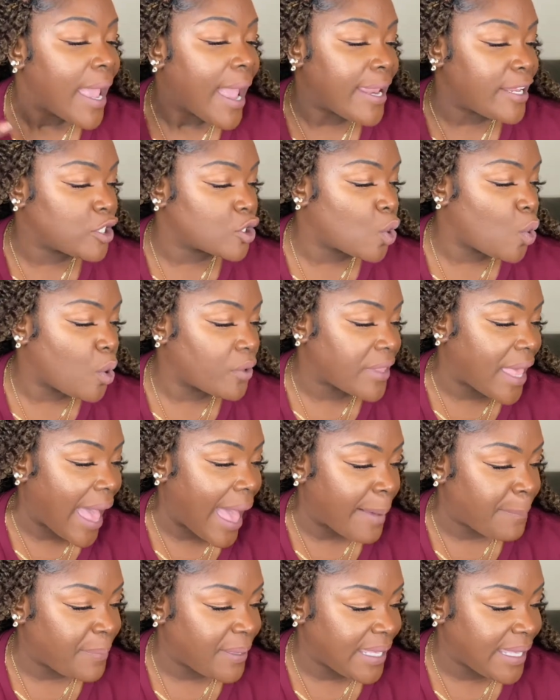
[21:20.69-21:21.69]
and it's called the
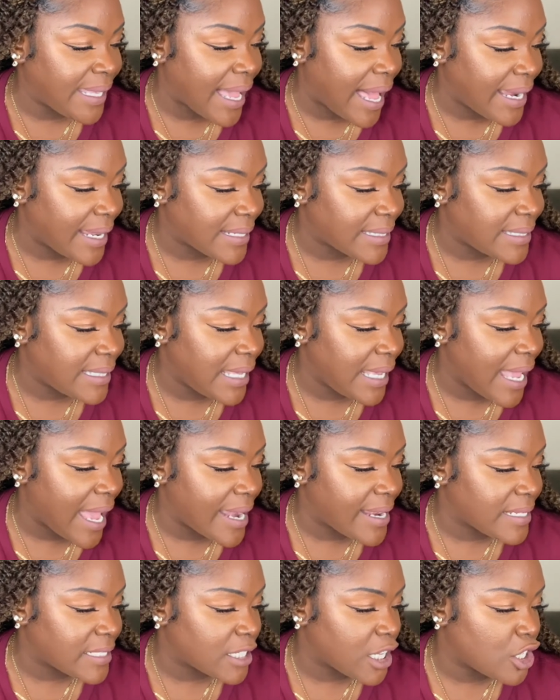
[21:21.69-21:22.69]
Happy Galaxy,
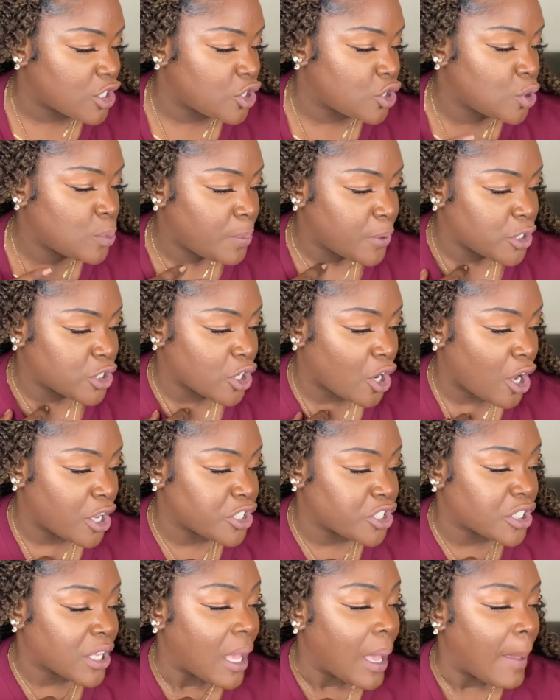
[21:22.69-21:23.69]
and it's a
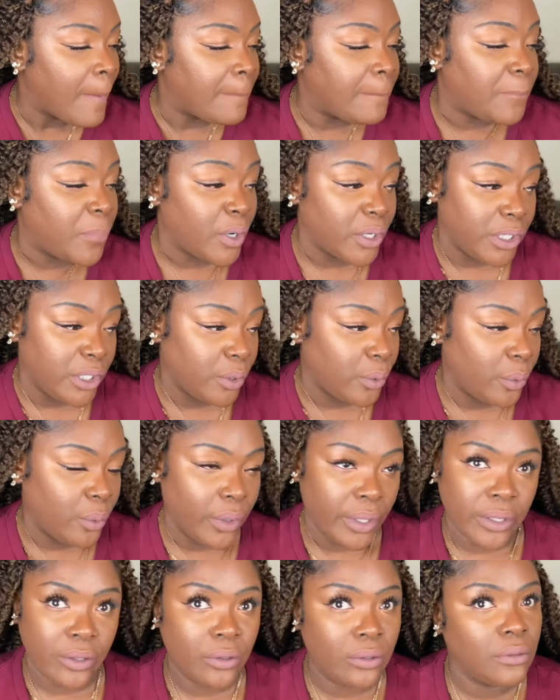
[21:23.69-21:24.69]
supercharged body
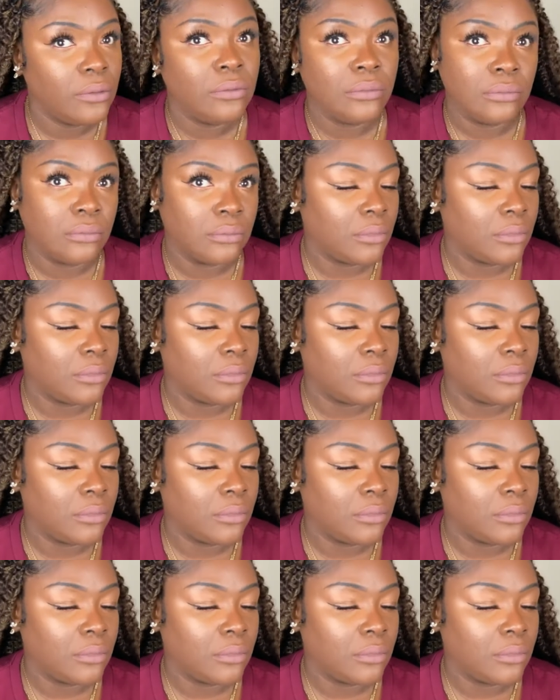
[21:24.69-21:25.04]
oil.